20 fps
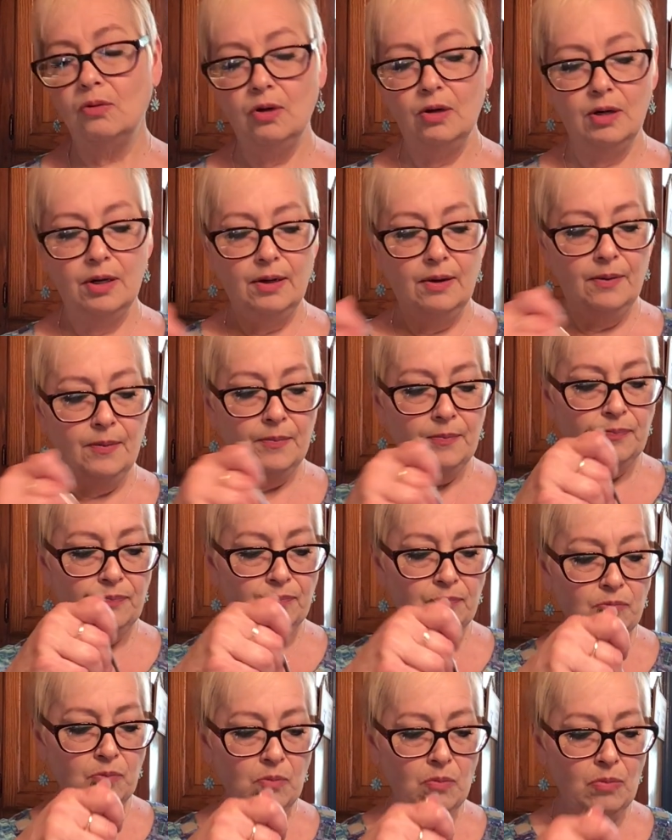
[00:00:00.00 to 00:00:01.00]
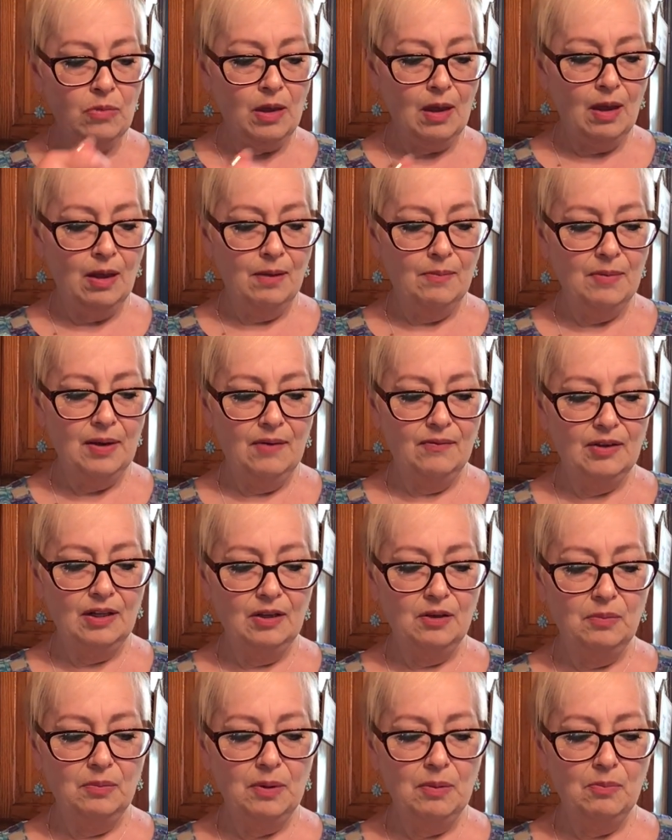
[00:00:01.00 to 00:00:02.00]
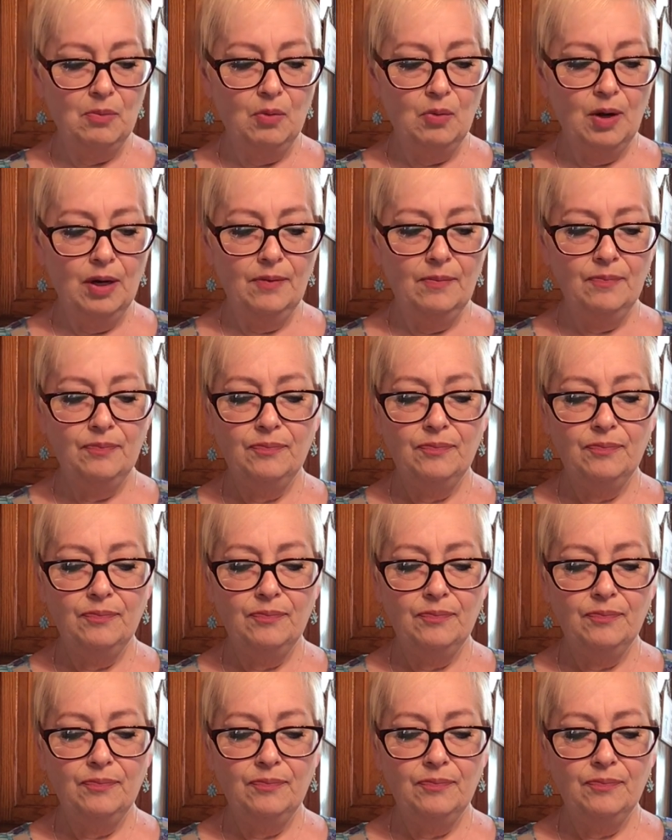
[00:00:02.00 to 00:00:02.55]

good. And a little bit more.